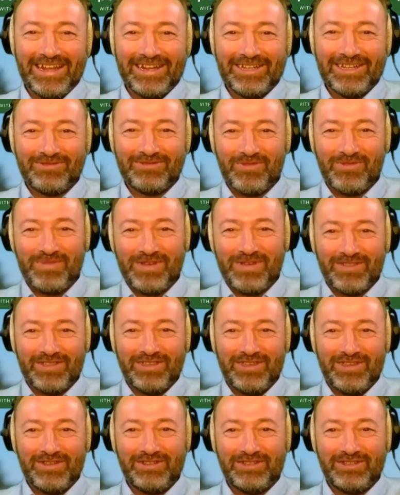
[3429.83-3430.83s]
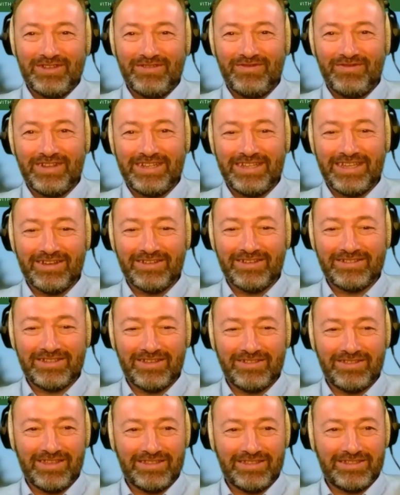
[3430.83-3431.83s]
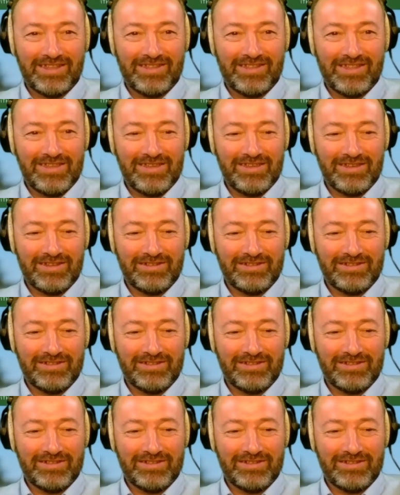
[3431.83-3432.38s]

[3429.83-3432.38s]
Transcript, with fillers: links will be on the YouTube video so that